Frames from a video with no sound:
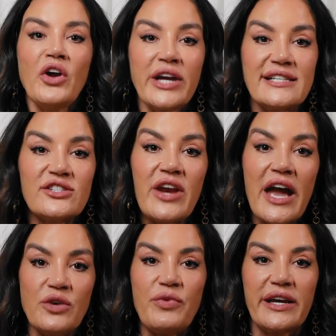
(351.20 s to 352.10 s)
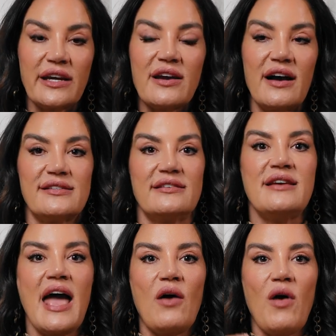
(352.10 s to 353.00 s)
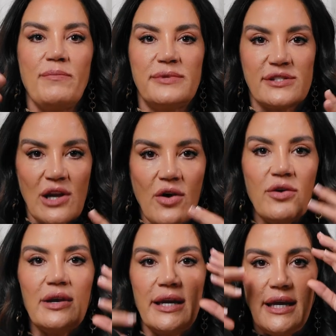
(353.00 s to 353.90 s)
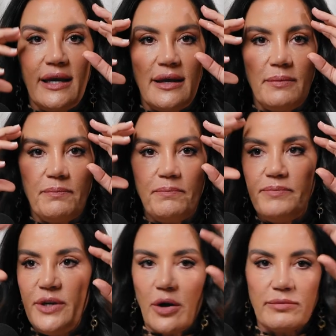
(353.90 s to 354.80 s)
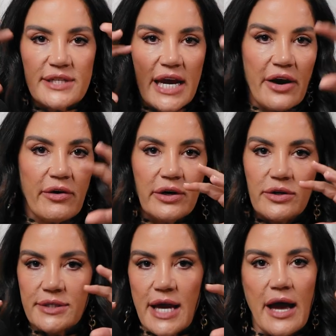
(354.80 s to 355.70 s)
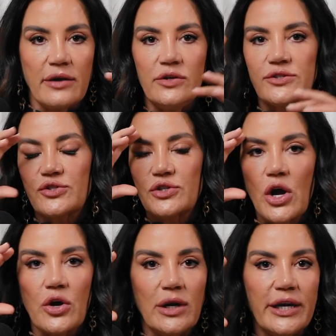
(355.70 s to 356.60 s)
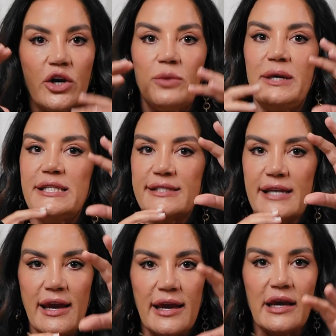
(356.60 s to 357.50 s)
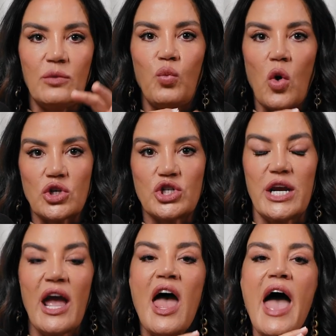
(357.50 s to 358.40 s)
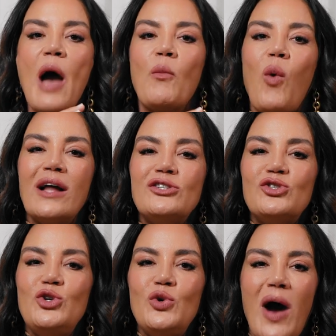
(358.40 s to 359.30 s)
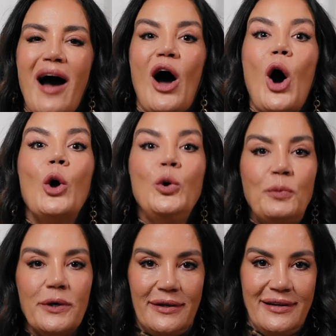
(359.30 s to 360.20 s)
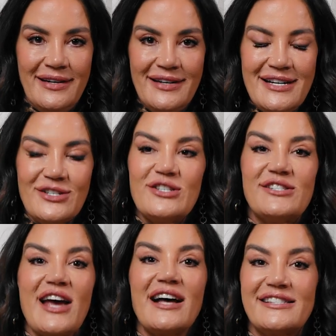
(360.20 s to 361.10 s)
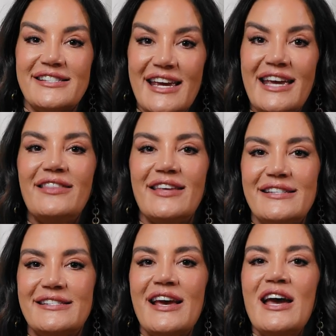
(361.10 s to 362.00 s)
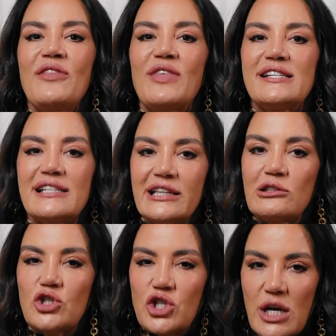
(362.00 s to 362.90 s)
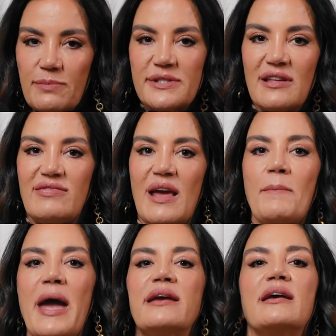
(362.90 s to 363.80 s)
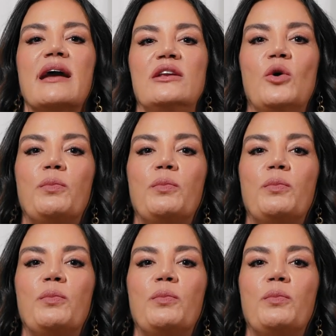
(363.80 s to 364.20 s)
Okay, so now you recognize it. Now I'm slowly, tearing you down. You're slowly going to be seeing and watching. And once you are open to start seeing these little chips that they're making at your